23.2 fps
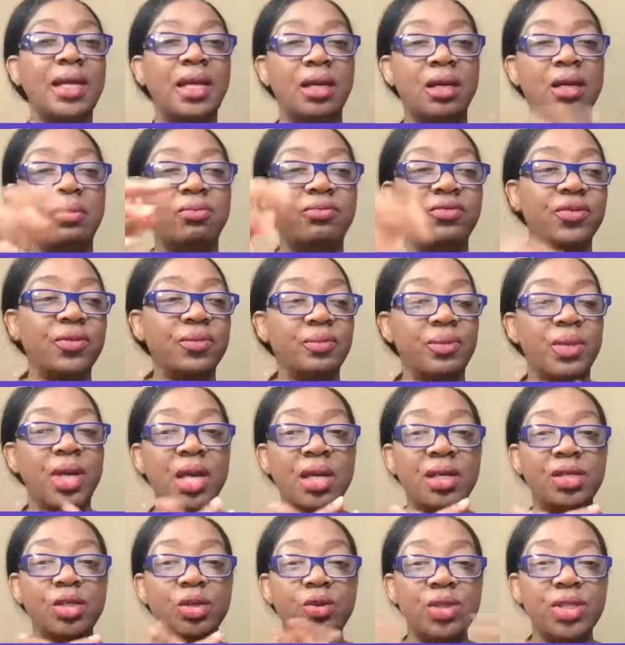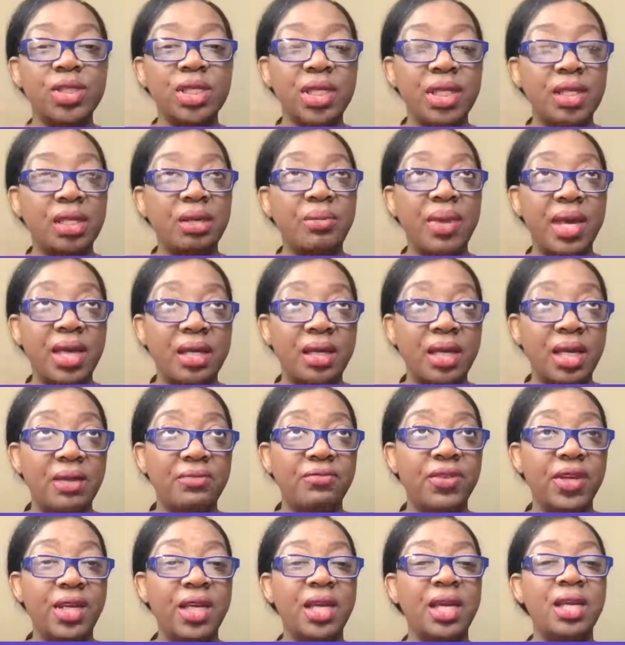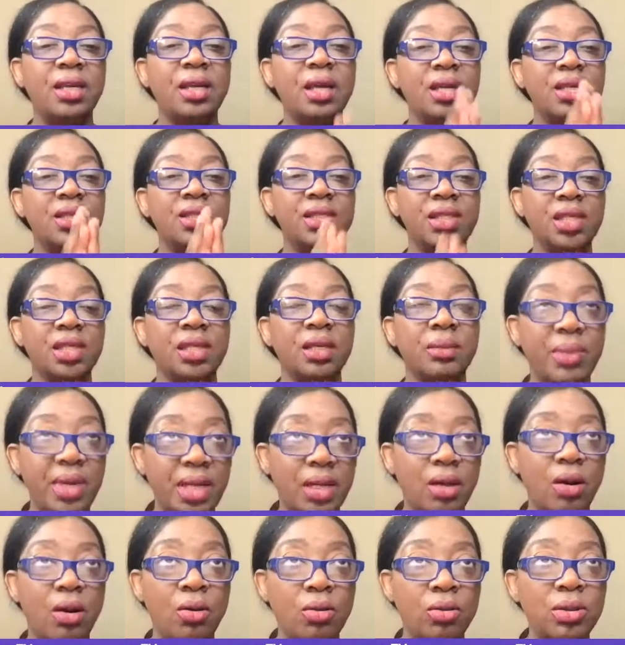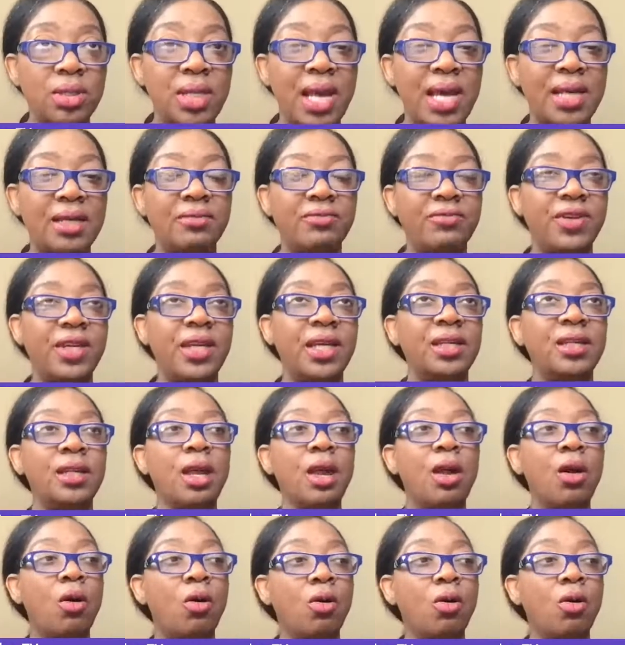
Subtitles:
they come from you seeing them at an event, seeing them at an online event,